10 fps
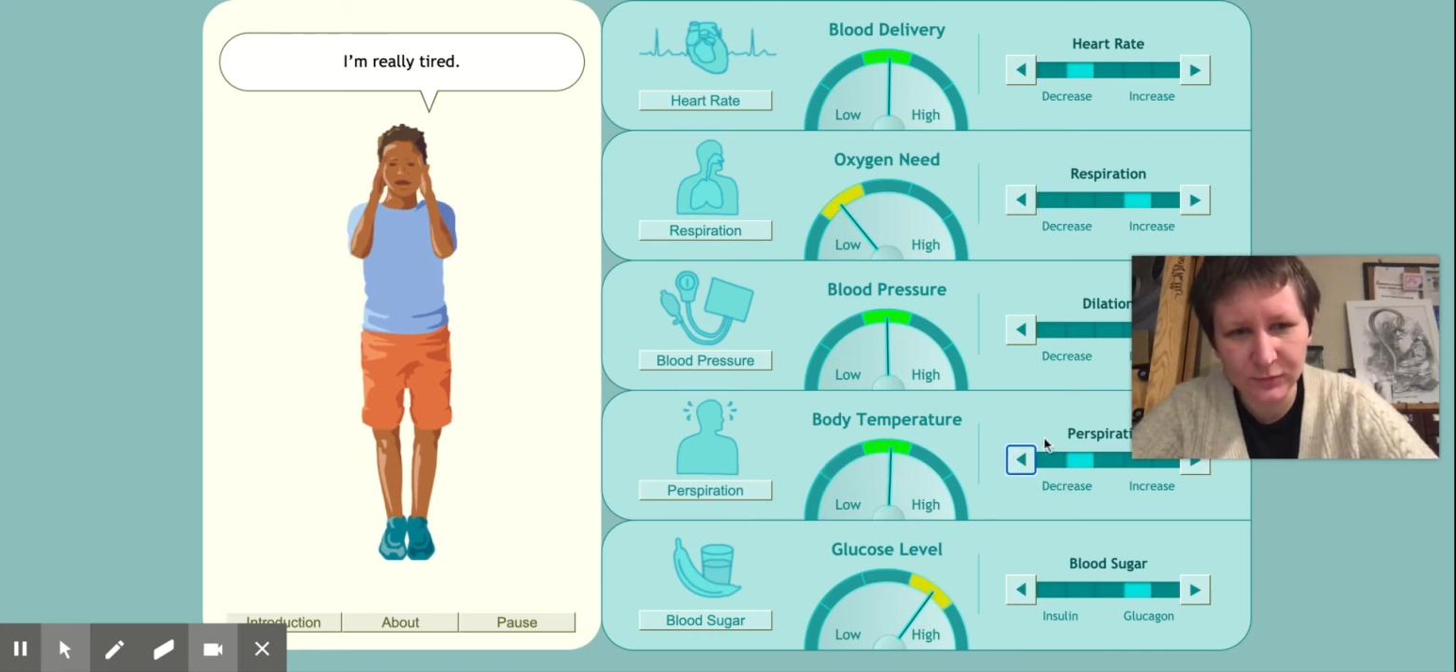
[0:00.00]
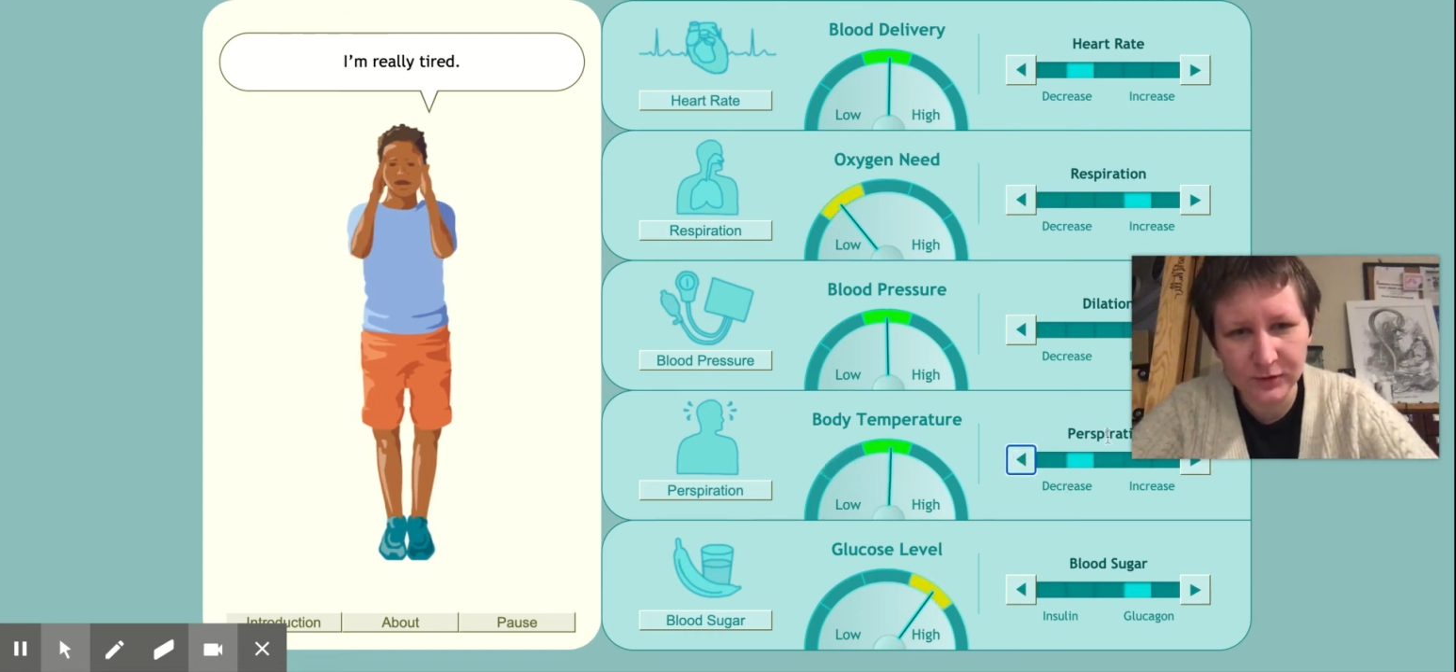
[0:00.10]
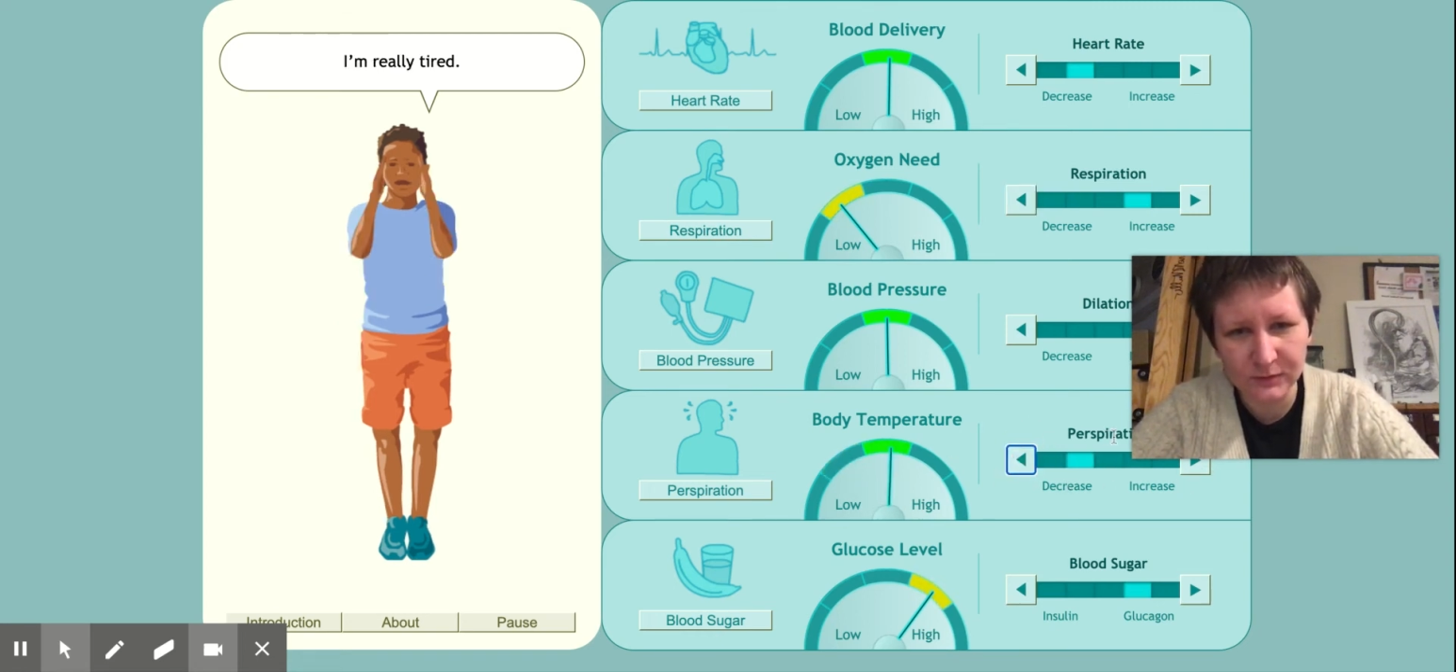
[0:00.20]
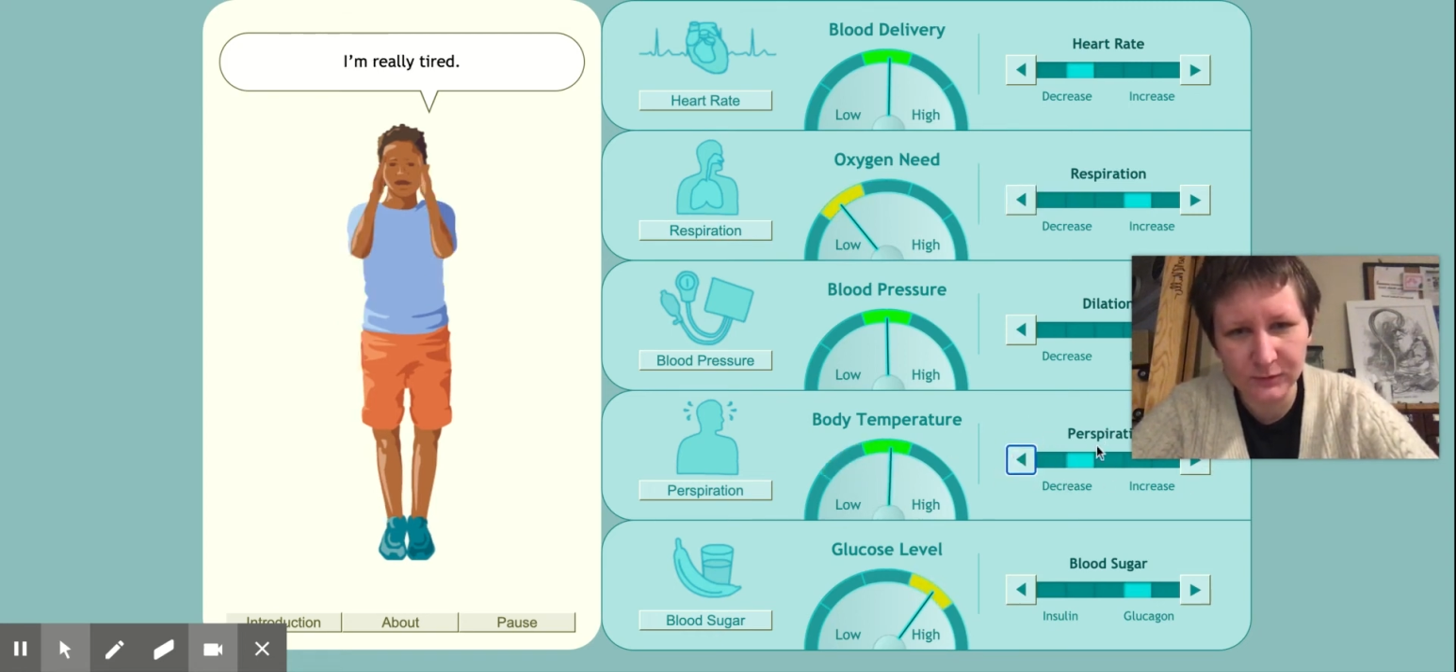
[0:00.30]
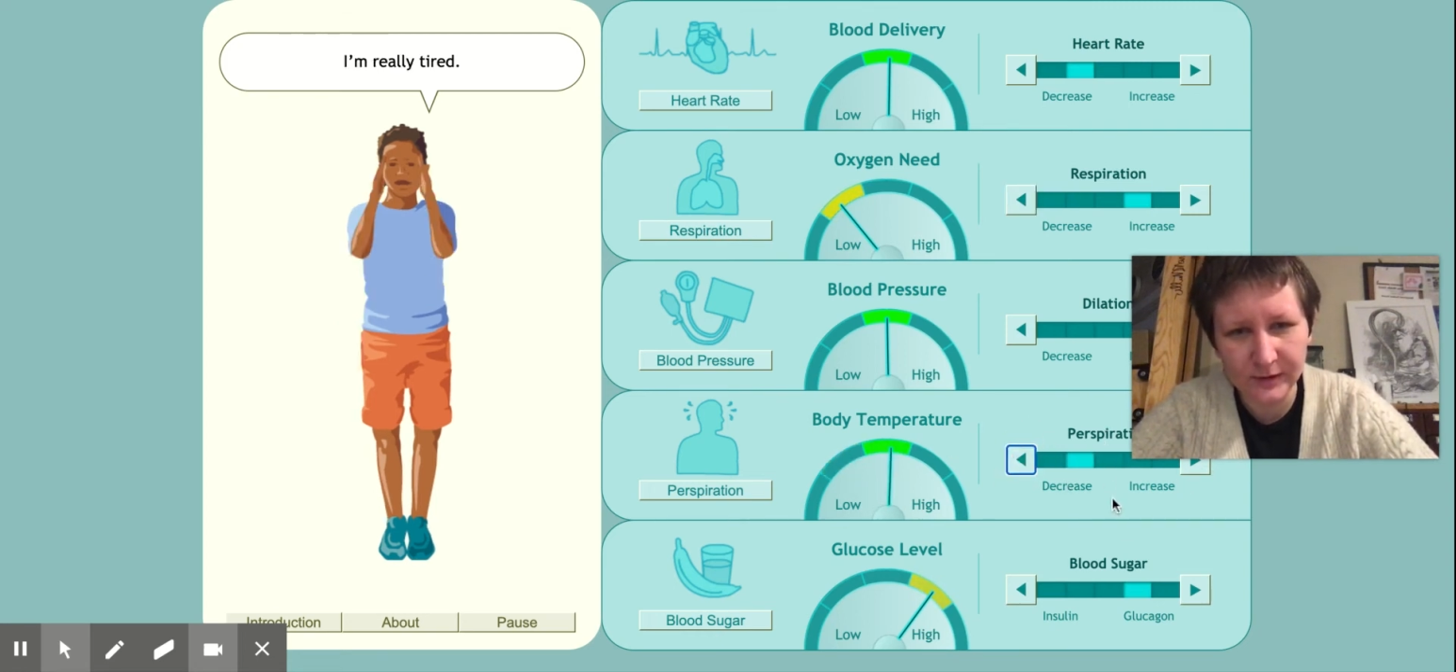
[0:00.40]

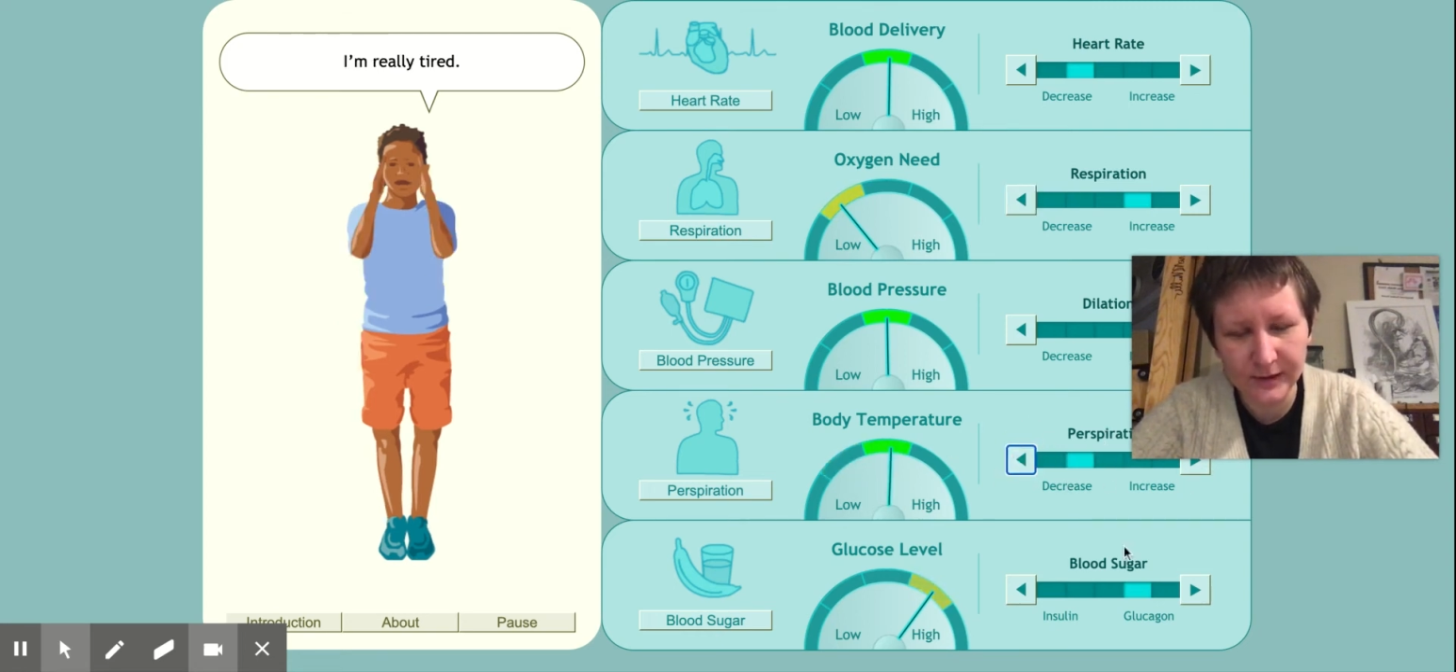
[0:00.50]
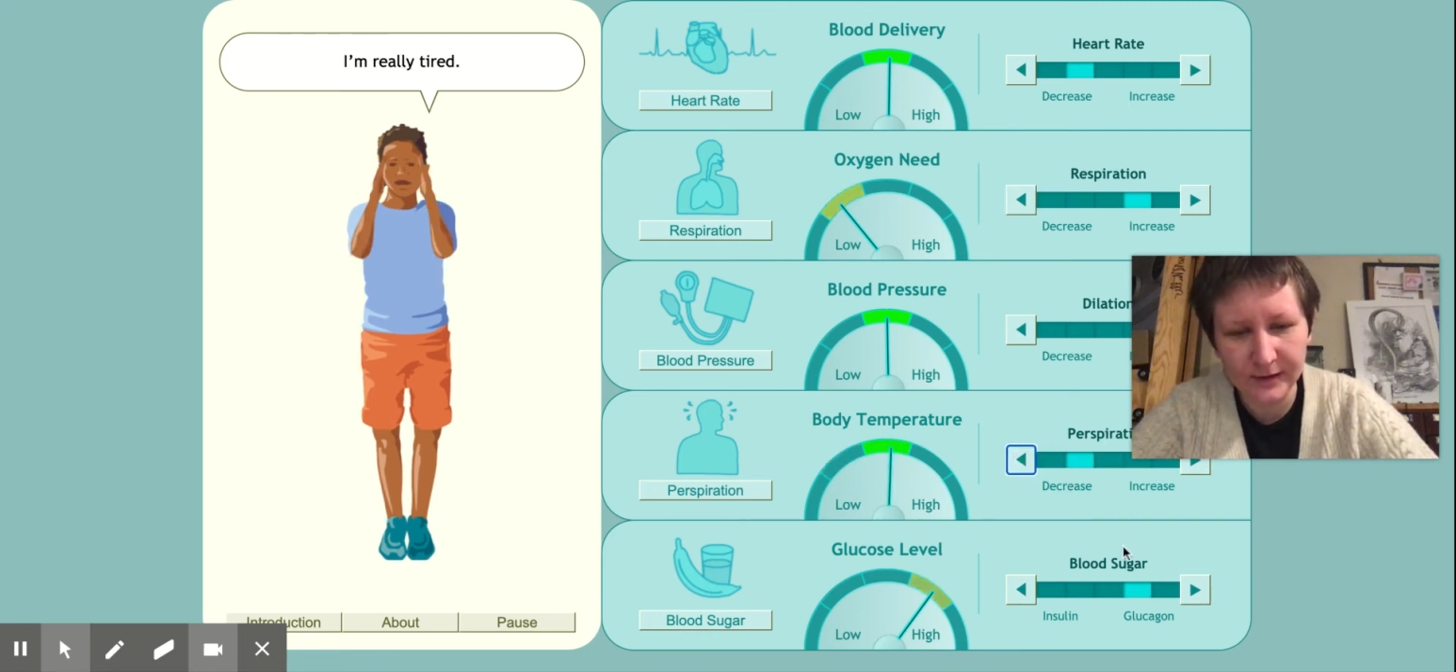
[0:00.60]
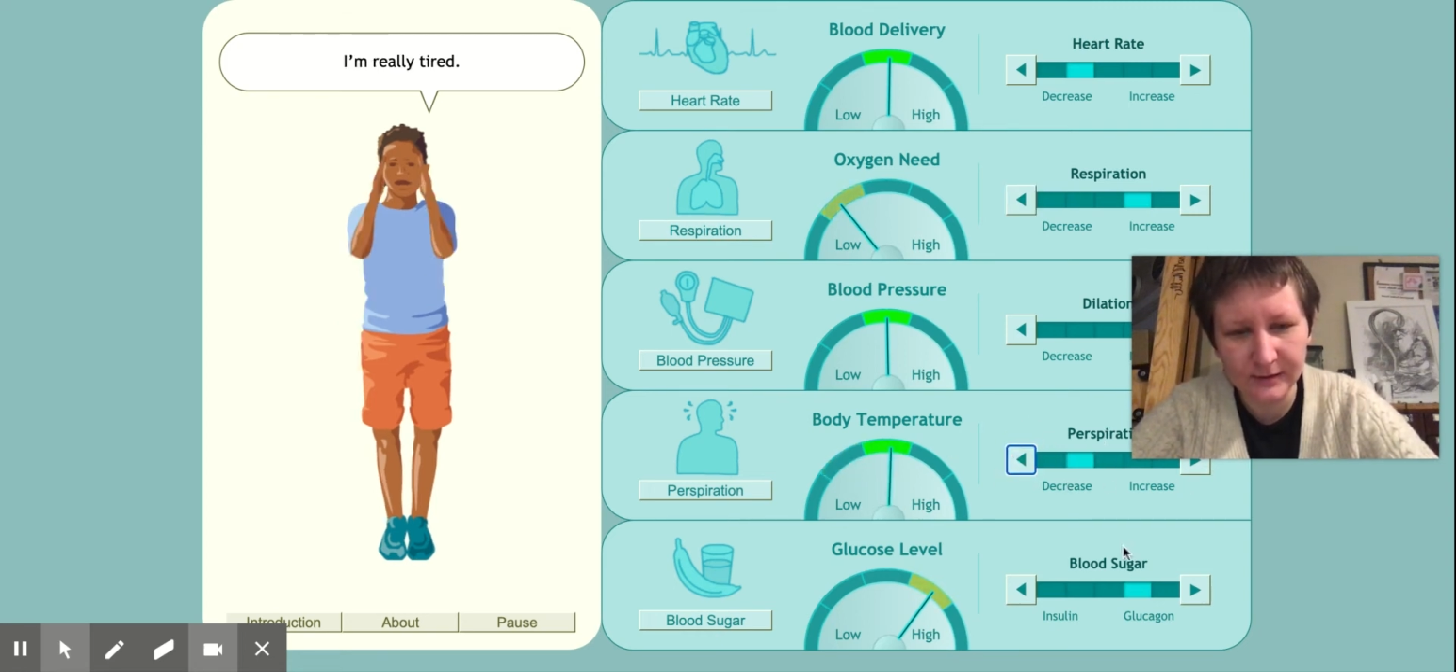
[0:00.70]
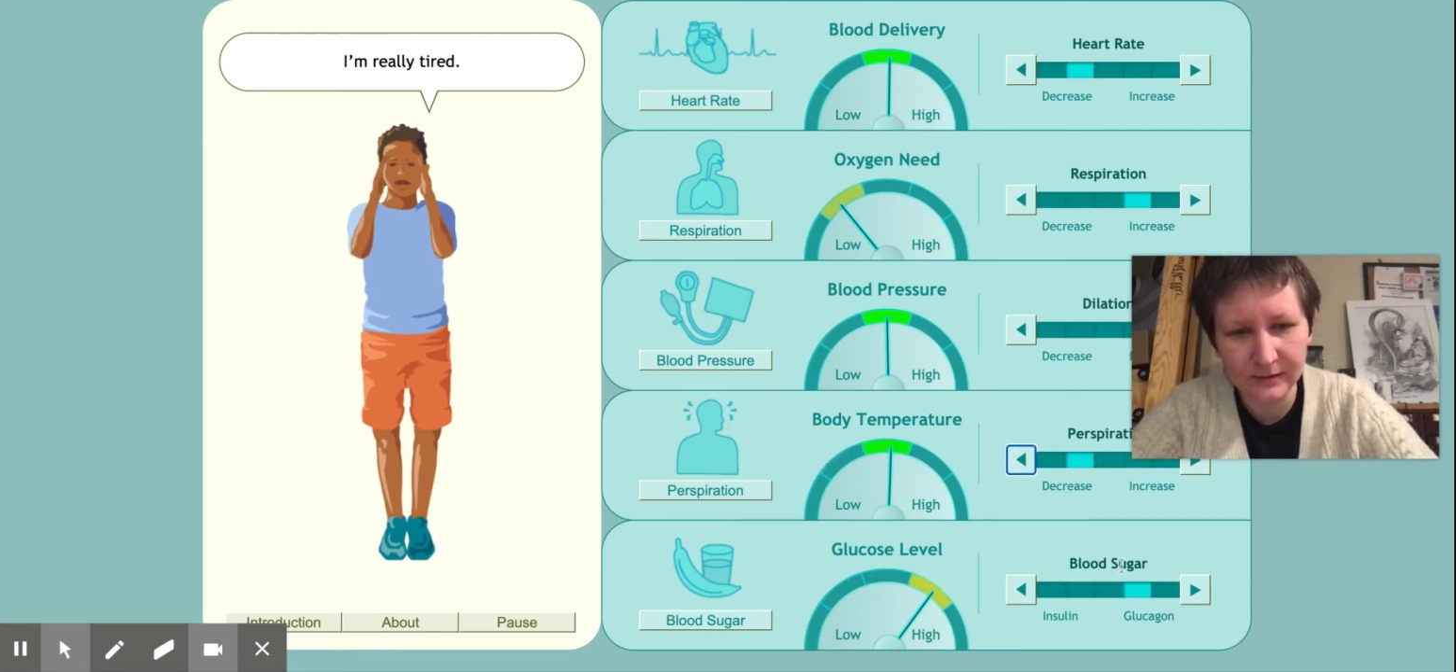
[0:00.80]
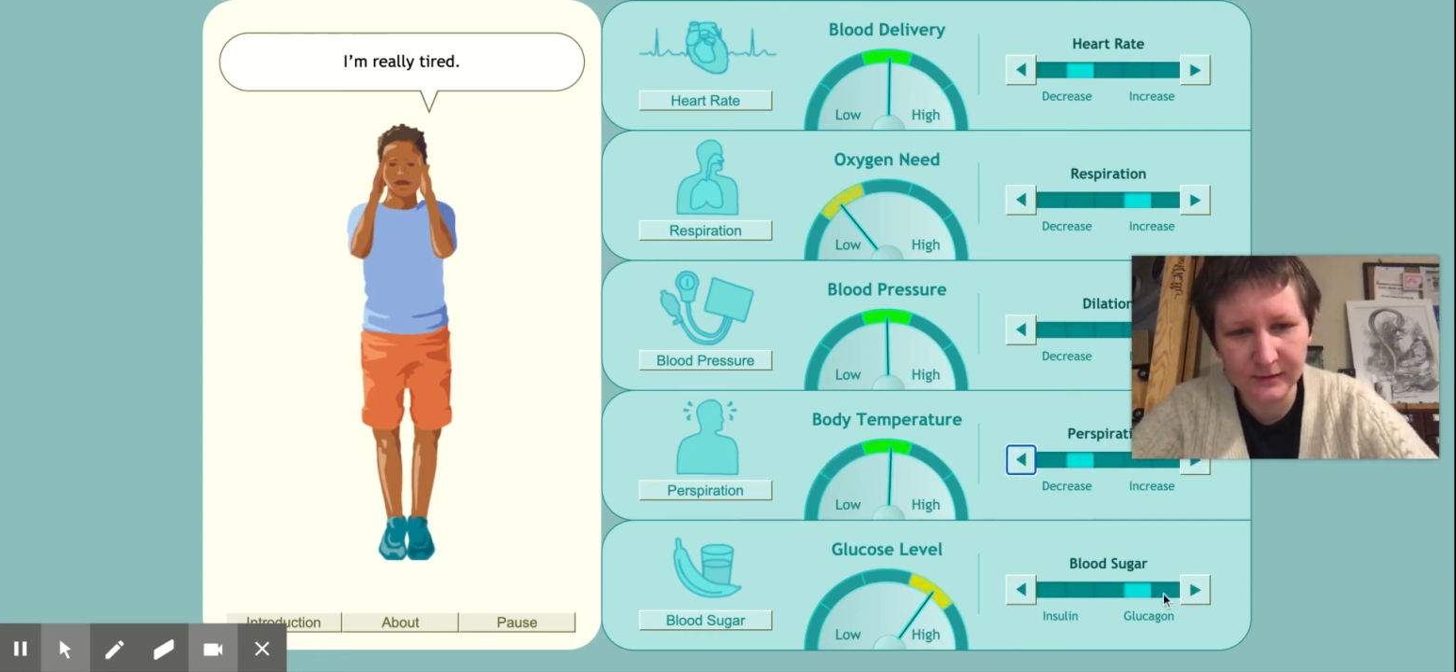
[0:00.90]
perspirate